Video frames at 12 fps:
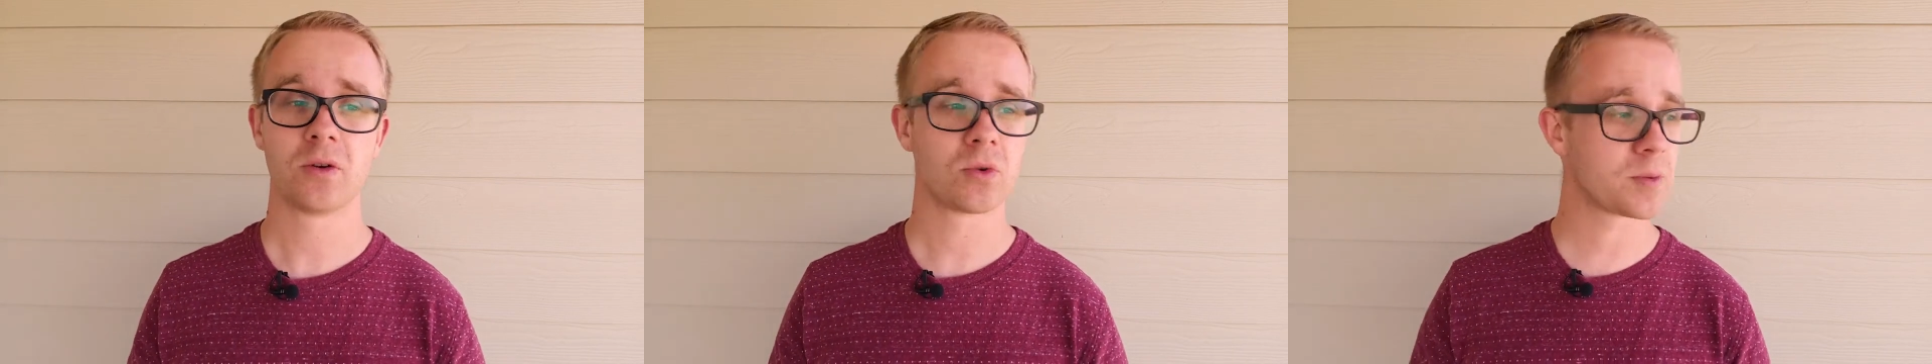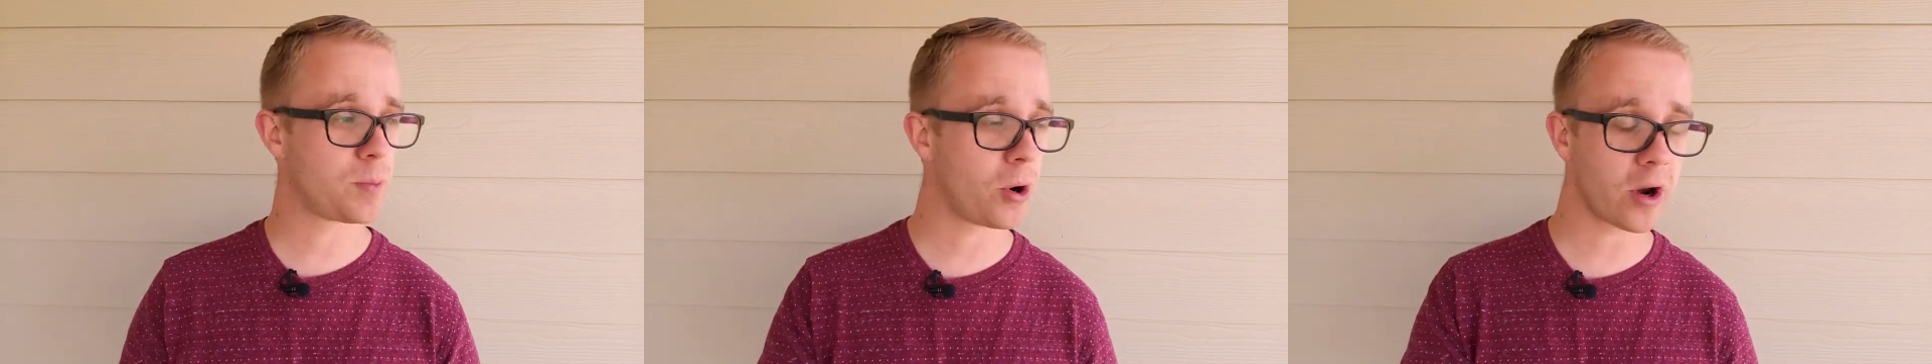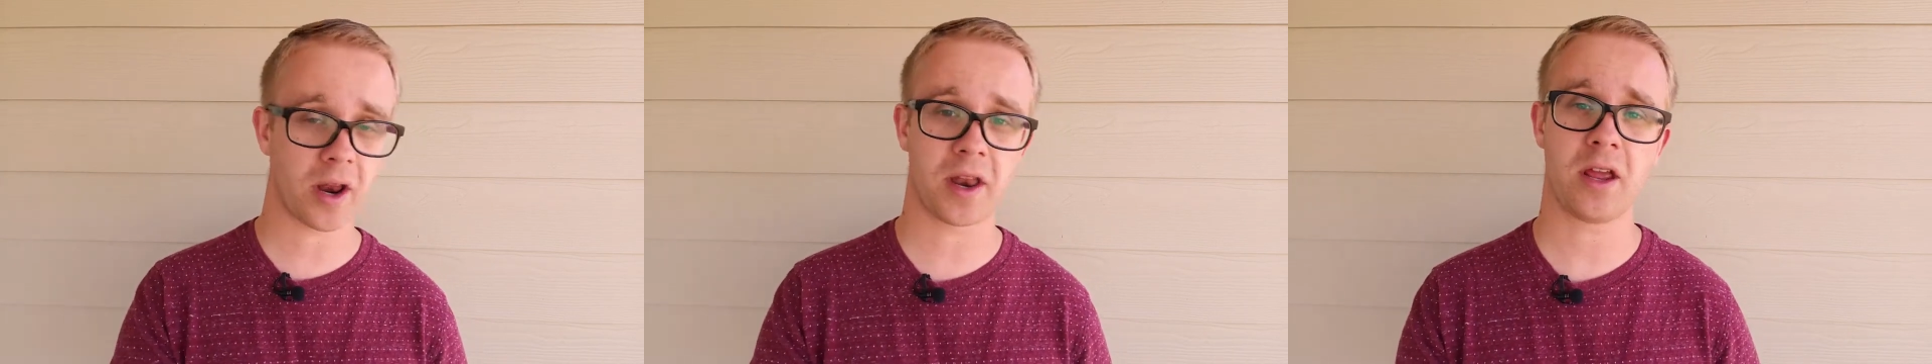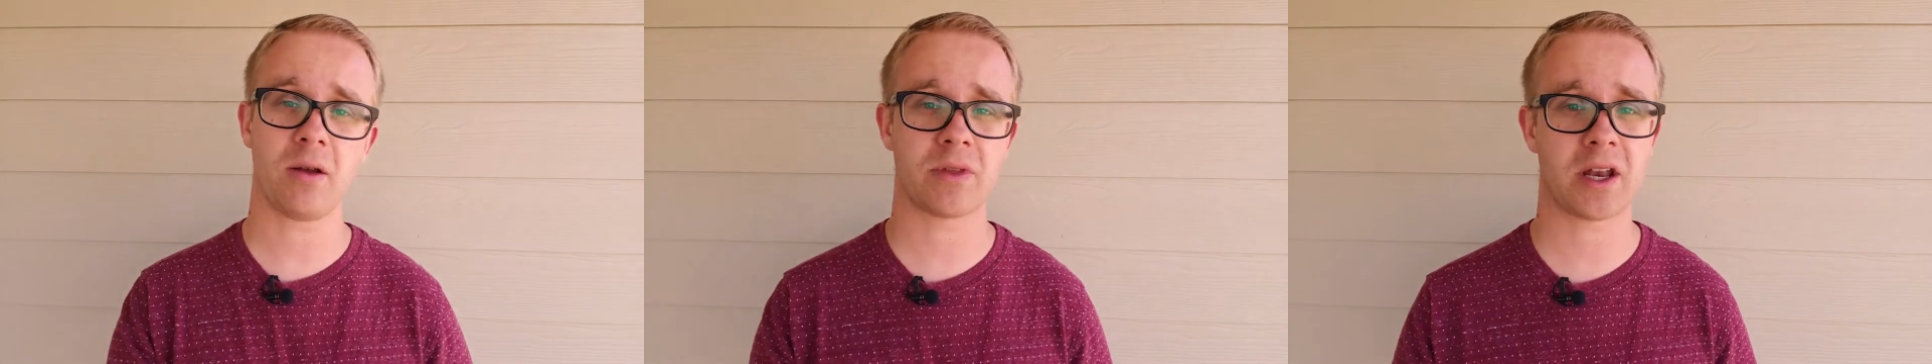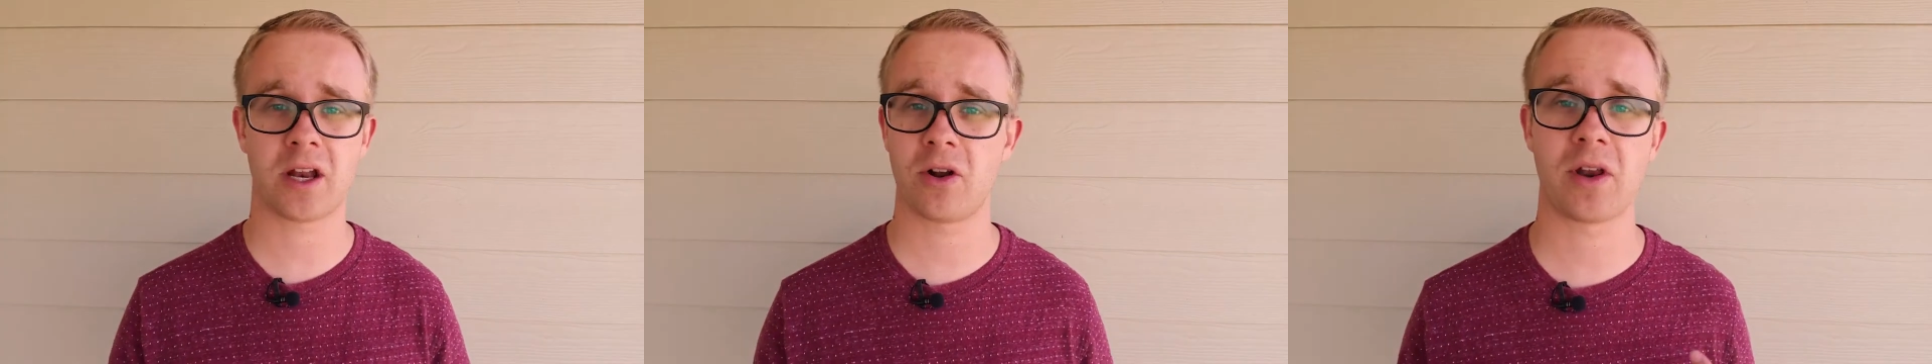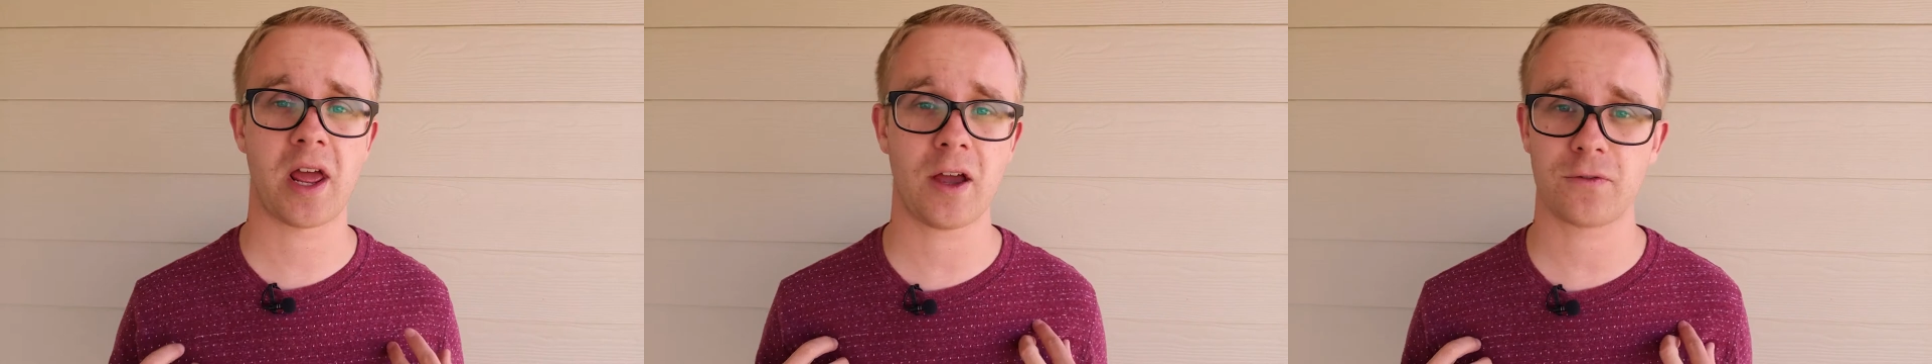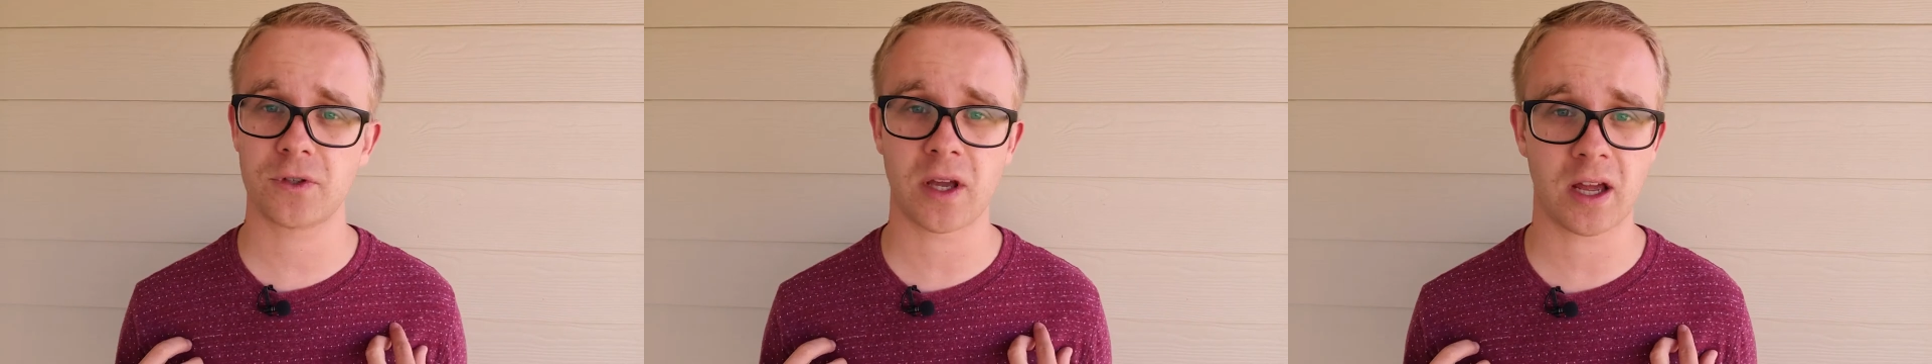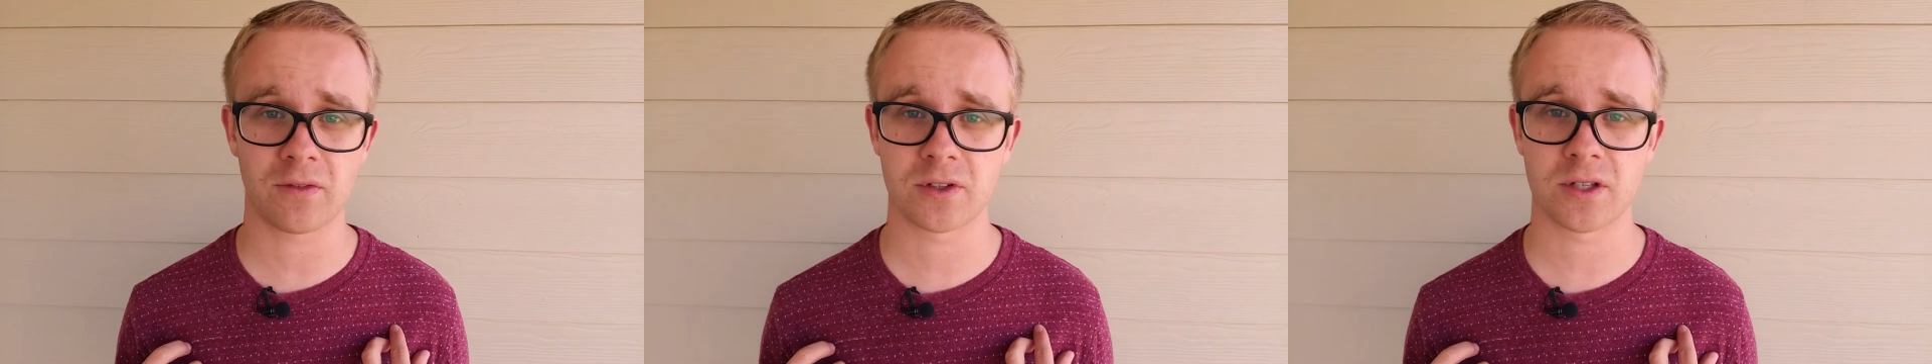was put on Him, that I don't have to
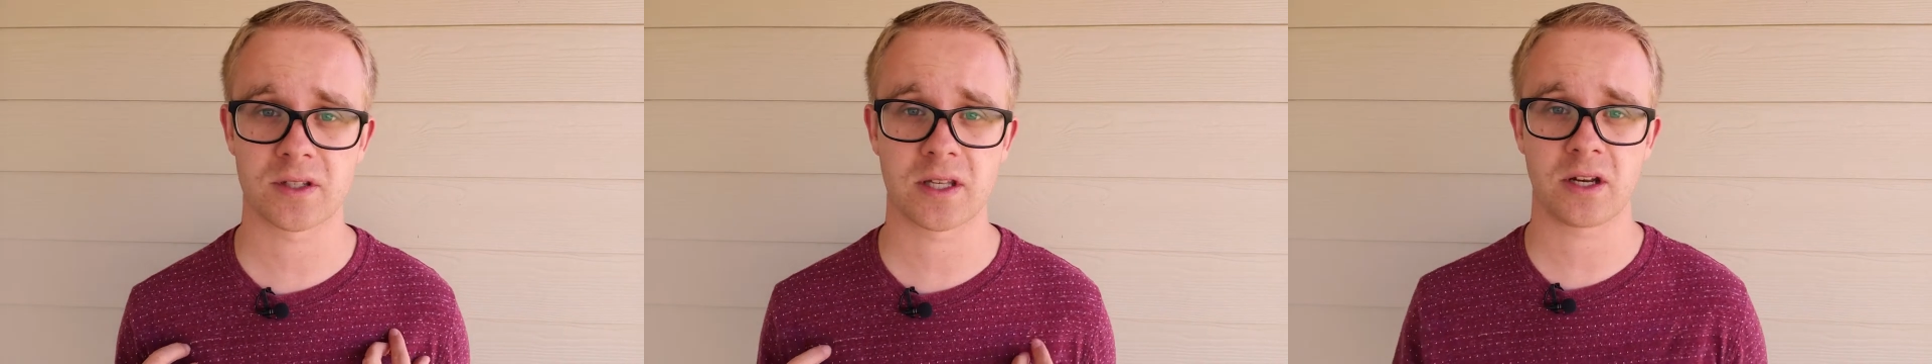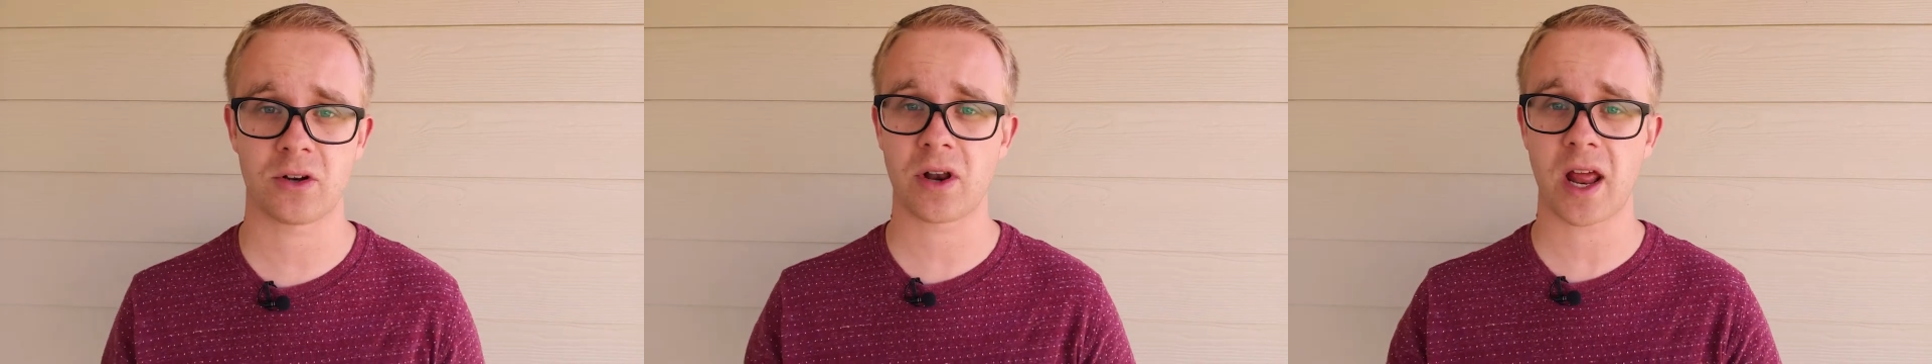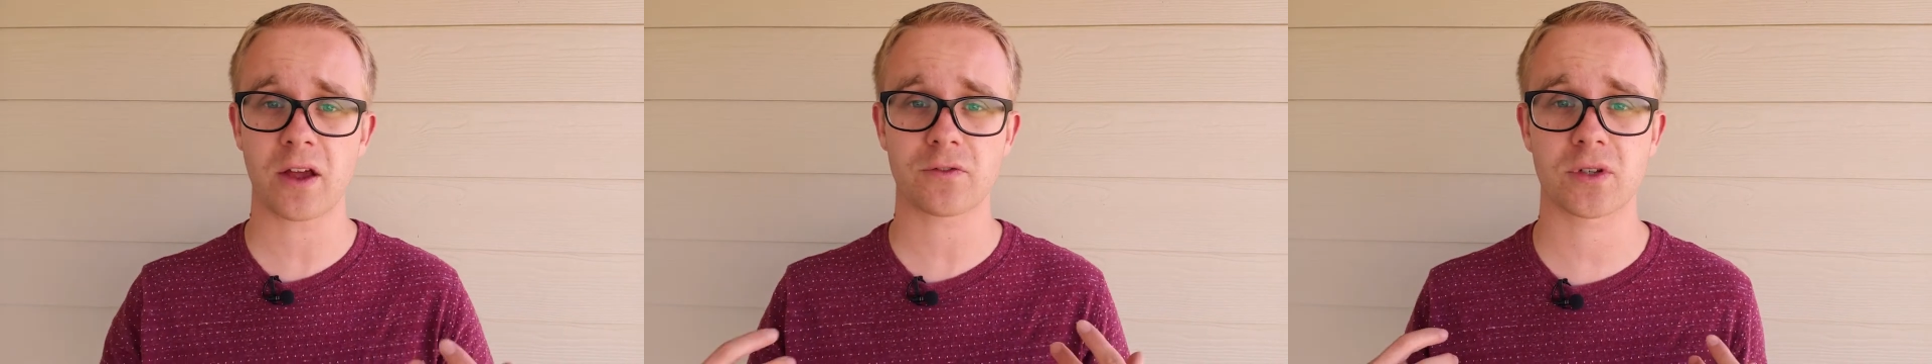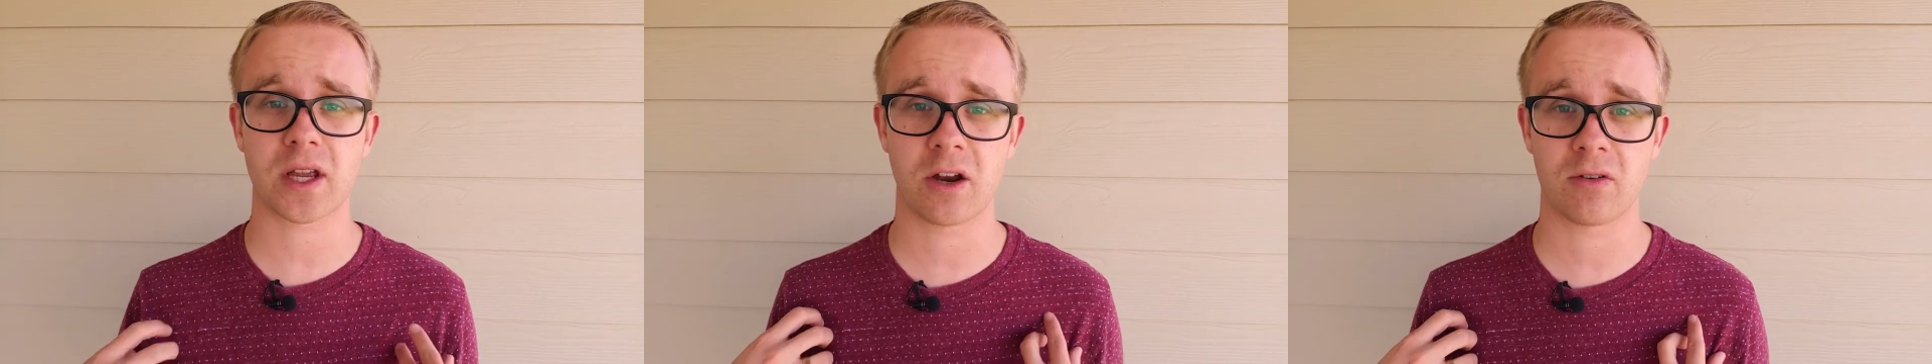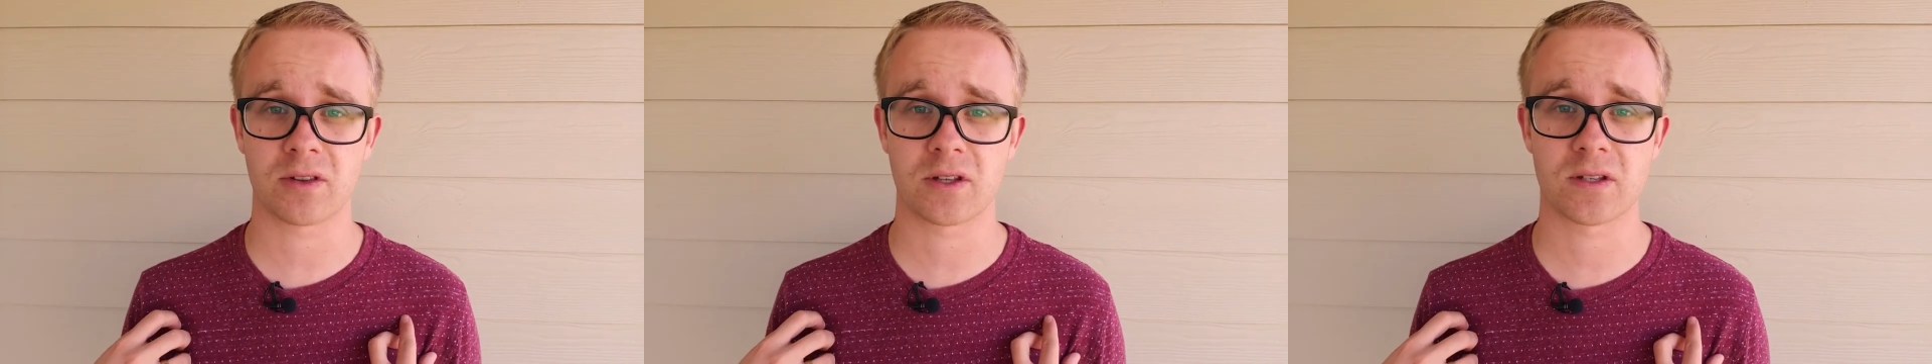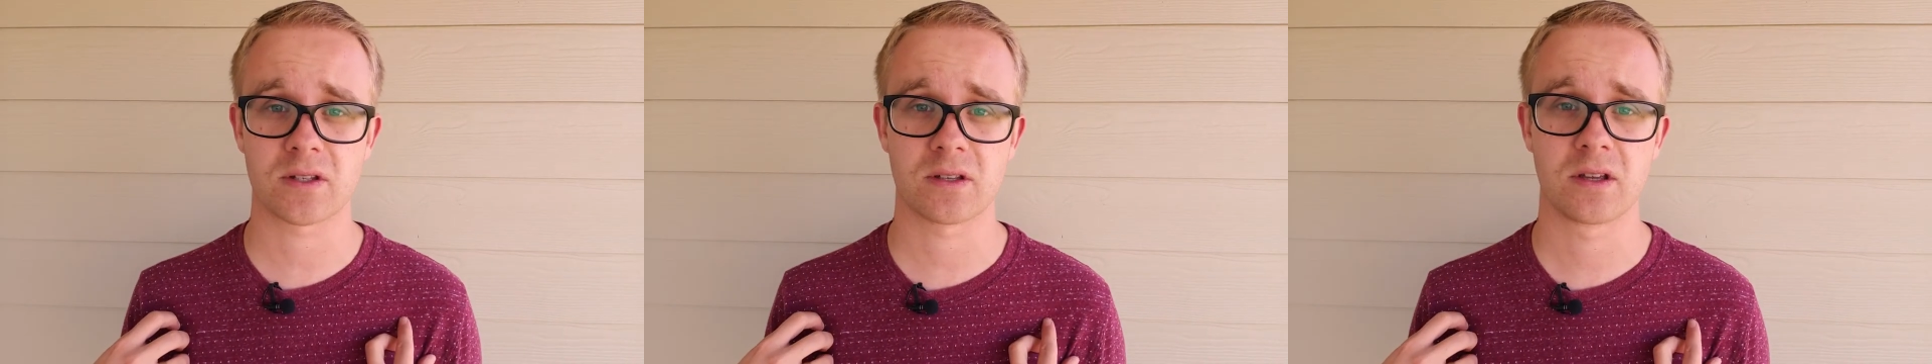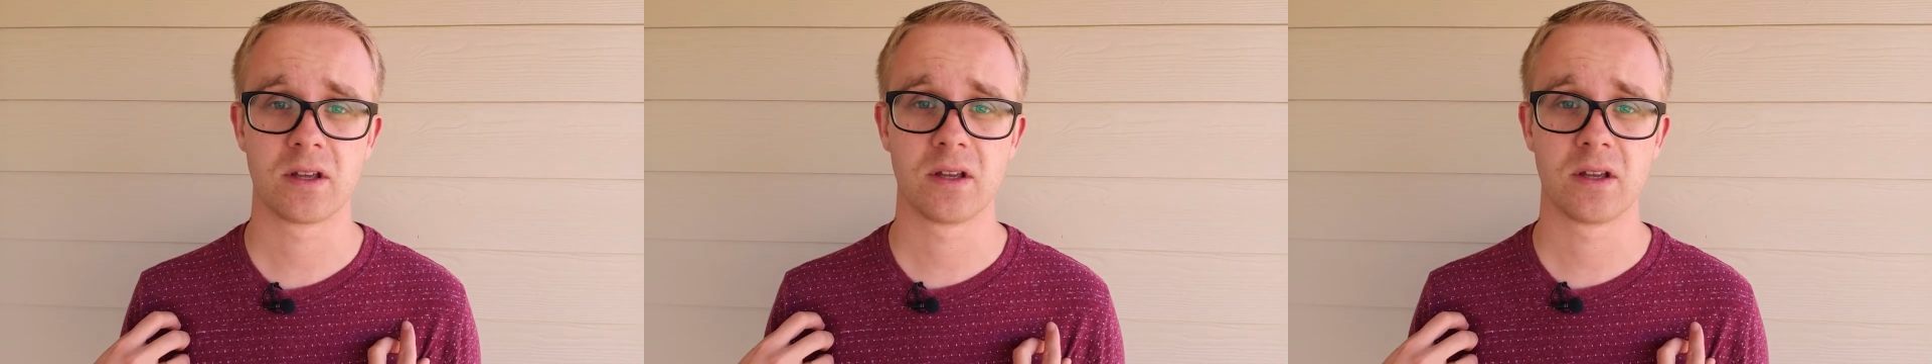have this, that I don't have to carry this.